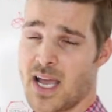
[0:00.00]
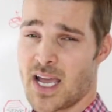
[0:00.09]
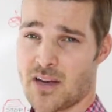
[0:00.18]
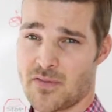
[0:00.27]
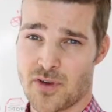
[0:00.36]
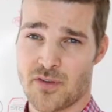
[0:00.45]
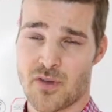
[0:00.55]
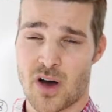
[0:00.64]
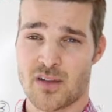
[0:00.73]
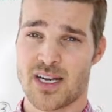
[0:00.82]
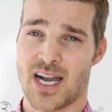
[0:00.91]
and if you're
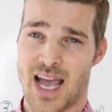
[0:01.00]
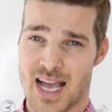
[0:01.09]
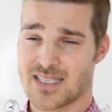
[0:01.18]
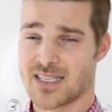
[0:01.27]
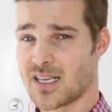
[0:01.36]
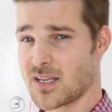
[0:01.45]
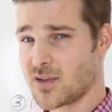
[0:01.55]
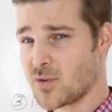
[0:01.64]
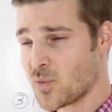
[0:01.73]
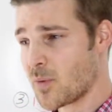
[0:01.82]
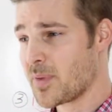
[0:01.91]
involved in an accident,
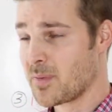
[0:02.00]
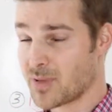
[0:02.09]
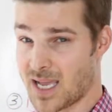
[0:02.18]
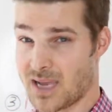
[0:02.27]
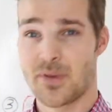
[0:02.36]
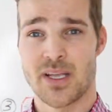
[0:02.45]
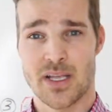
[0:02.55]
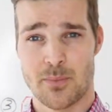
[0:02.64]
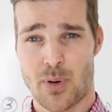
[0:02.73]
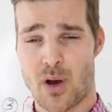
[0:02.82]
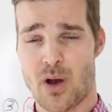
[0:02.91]
you will be blamed
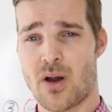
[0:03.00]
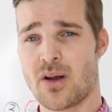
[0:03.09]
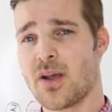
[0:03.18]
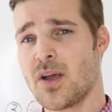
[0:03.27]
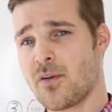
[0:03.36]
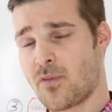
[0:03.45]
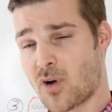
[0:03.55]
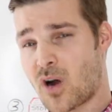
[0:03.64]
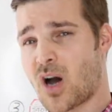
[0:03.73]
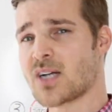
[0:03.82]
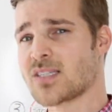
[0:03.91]
in part for
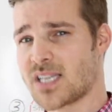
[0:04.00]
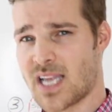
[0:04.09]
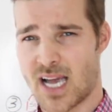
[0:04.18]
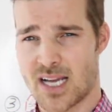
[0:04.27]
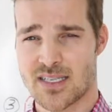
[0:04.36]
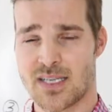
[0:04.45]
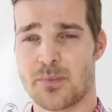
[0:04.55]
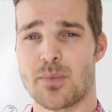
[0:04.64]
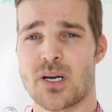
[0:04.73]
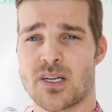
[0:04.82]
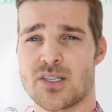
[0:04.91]
causing the accident
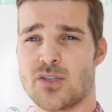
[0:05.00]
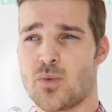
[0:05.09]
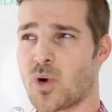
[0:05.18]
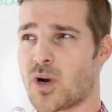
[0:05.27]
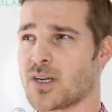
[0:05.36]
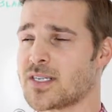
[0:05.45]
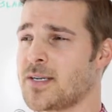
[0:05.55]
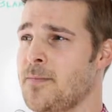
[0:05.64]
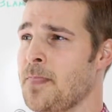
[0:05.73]
because you weren't